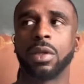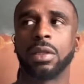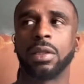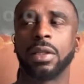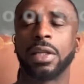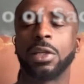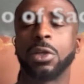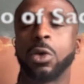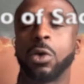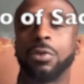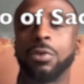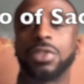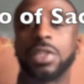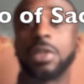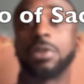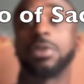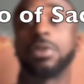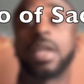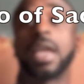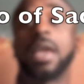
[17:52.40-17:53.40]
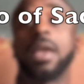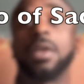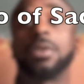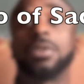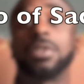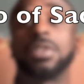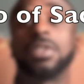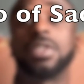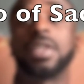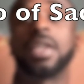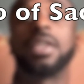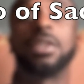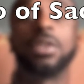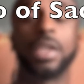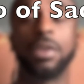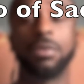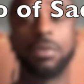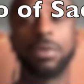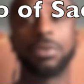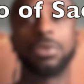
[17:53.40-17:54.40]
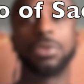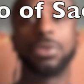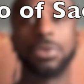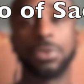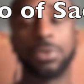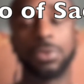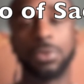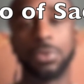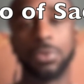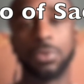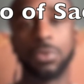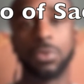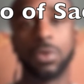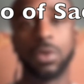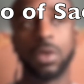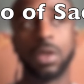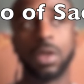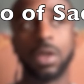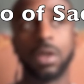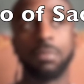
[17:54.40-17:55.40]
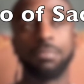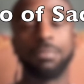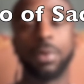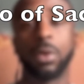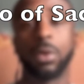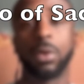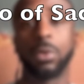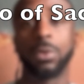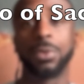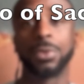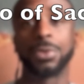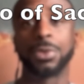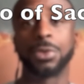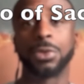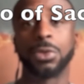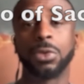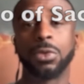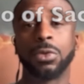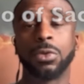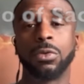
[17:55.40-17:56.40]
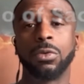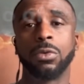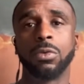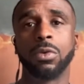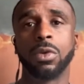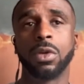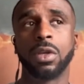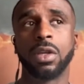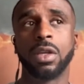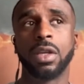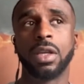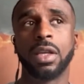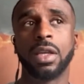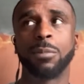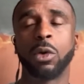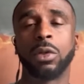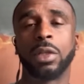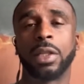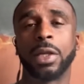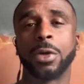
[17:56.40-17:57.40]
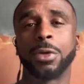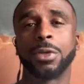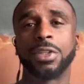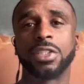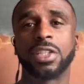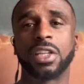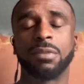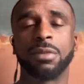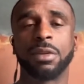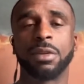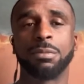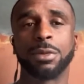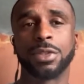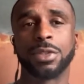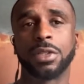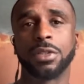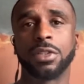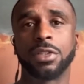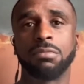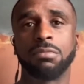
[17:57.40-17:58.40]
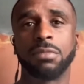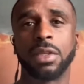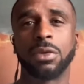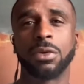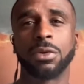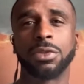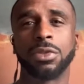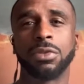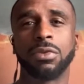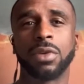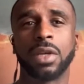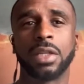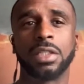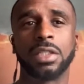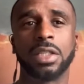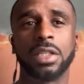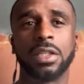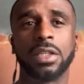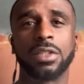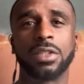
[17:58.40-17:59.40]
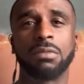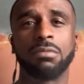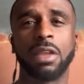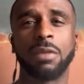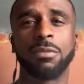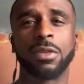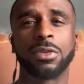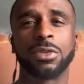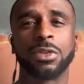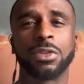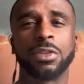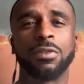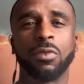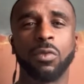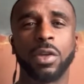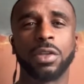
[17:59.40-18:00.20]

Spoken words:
Letting go of sacred cows and saying, here are two poles or two polarities that have been presented to me or two ideas, and maybe there's a different